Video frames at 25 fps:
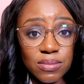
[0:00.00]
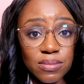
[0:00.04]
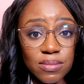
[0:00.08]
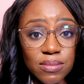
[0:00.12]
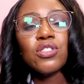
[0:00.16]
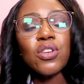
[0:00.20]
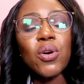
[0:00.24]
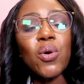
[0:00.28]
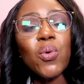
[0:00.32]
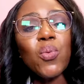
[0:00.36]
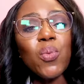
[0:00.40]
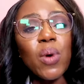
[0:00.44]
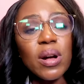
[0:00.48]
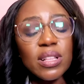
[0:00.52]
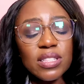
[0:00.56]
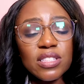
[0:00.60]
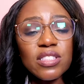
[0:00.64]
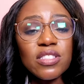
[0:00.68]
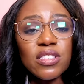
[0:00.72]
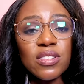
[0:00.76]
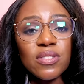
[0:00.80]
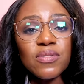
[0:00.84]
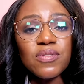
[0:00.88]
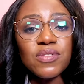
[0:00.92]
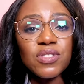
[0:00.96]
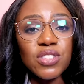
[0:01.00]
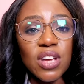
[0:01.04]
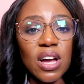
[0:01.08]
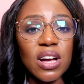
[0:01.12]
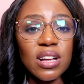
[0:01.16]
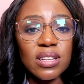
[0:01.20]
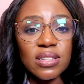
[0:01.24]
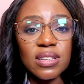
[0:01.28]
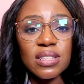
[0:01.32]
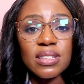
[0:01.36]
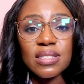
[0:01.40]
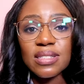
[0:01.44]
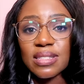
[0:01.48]
So once you've
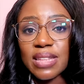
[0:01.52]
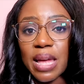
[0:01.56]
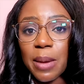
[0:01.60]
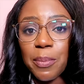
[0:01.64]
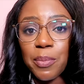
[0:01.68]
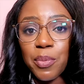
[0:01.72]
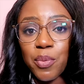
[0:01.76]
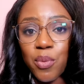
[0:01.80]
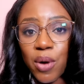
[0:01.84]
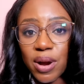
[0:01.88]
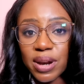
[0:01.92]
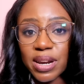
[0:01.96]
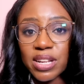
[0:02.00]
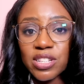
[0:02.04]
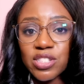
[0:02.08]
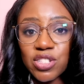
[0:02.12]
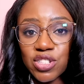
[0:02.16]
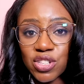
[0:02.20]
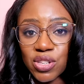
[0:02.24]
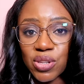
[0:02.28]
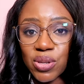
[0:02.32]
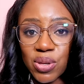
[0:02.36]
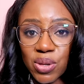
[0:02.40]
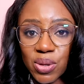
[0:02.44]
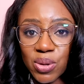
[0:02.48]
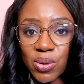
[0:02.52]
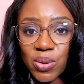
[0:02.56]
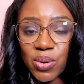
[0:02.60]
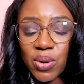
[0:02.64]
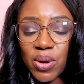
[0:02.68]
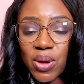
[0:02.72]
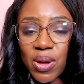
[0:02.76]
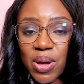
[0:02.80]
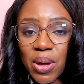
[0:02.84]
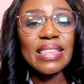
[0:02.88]
done step one and two,